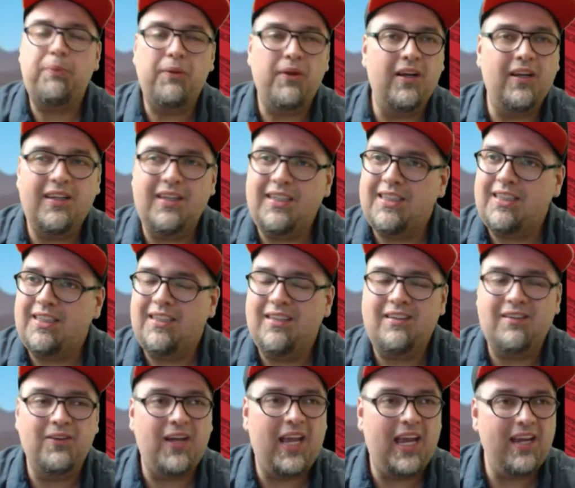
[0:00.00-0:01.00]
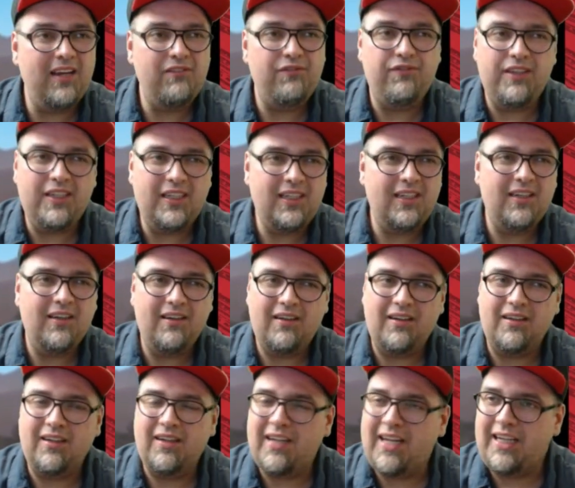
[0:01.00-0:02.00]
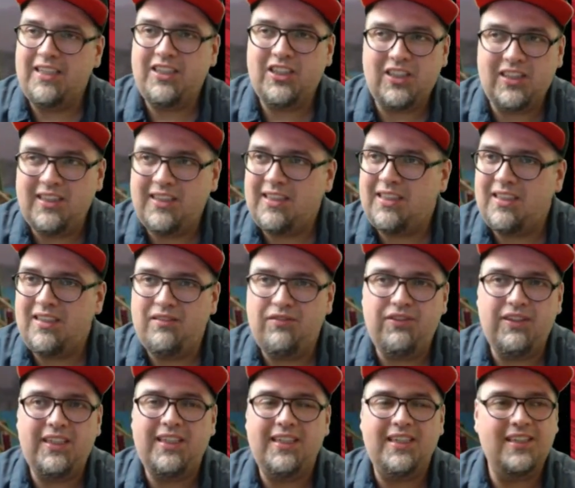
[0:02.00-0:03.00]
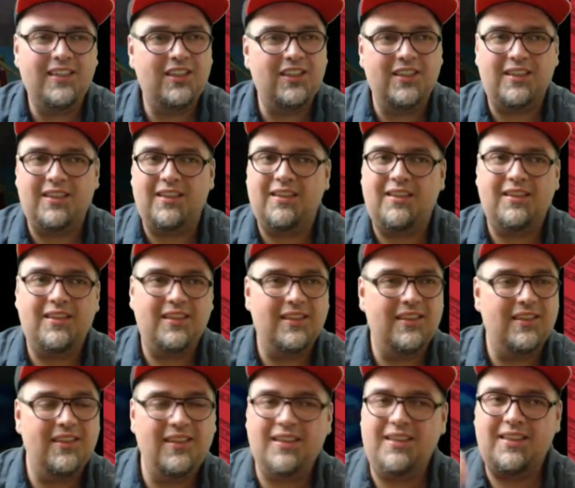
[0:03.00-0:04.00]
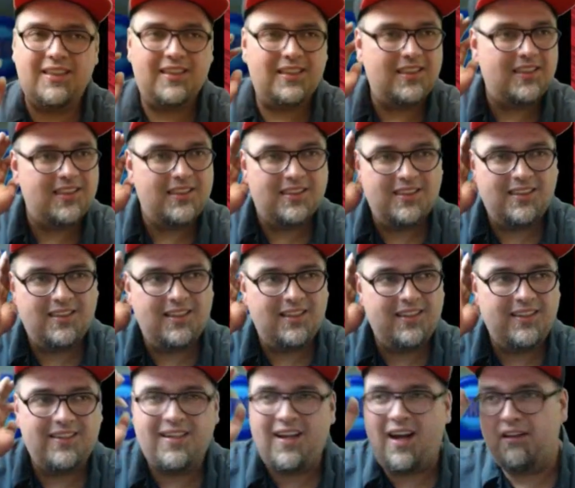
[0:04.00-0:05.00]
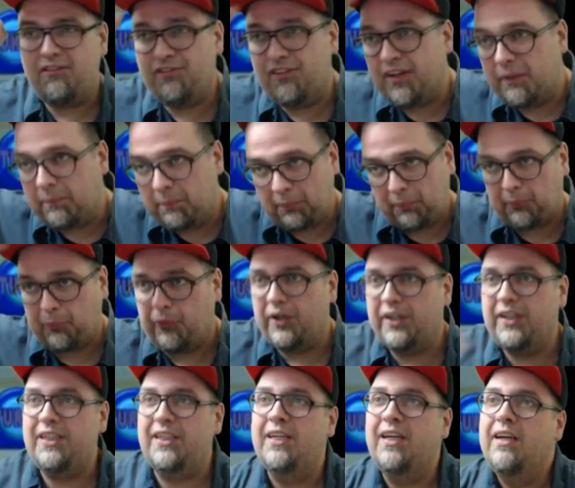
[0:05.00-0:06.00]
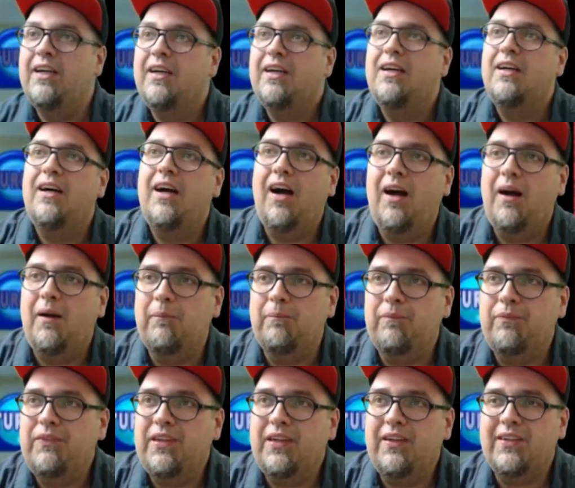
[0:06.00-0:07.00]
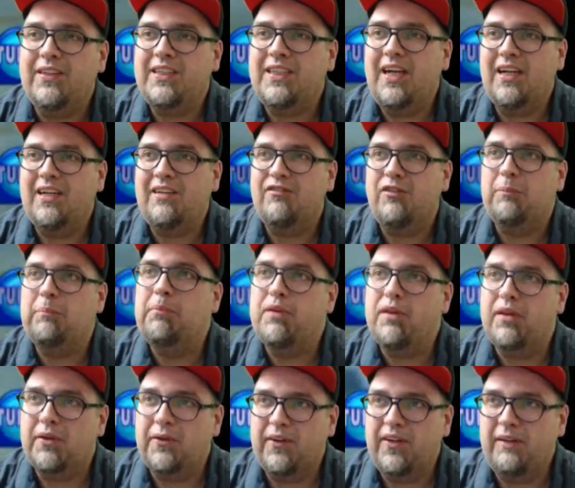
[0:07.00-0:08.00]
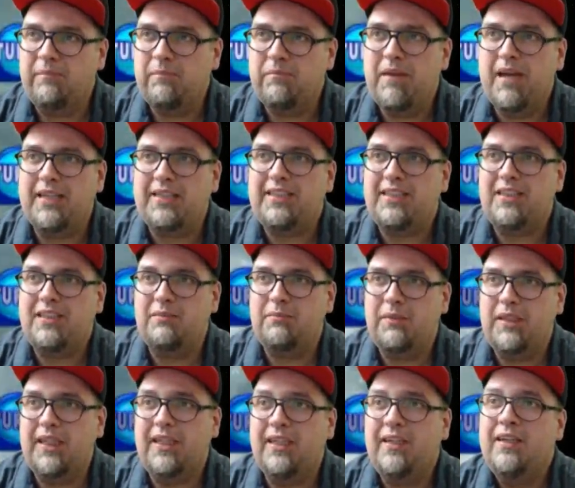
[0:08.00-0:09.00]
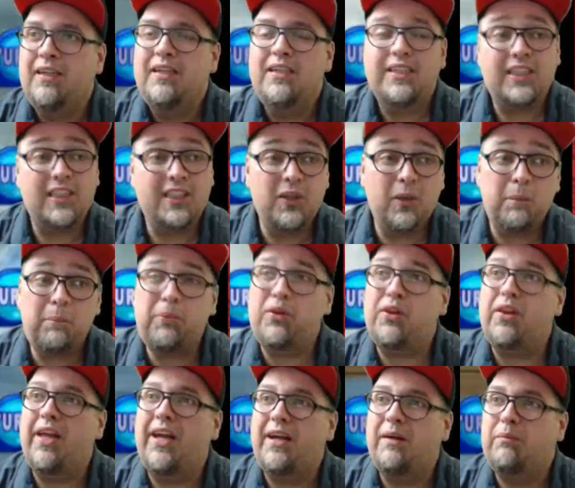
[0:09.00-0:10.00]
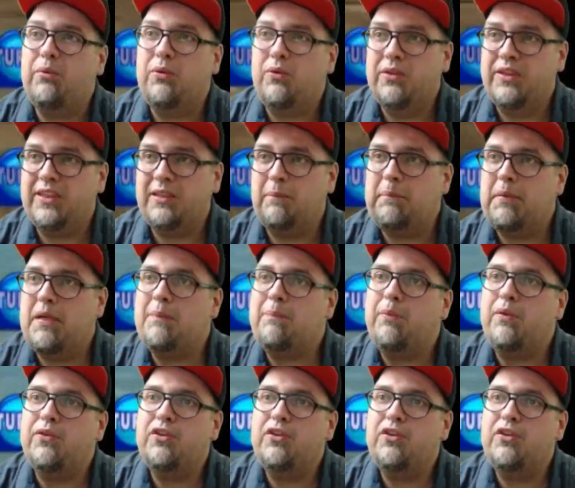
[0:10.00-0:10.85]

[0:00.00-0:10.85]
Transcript: plug this in through AV on HD TV, it's just it's not very pretty. Um, you know, it's kind of a blurry mess to me. Still playable. Some people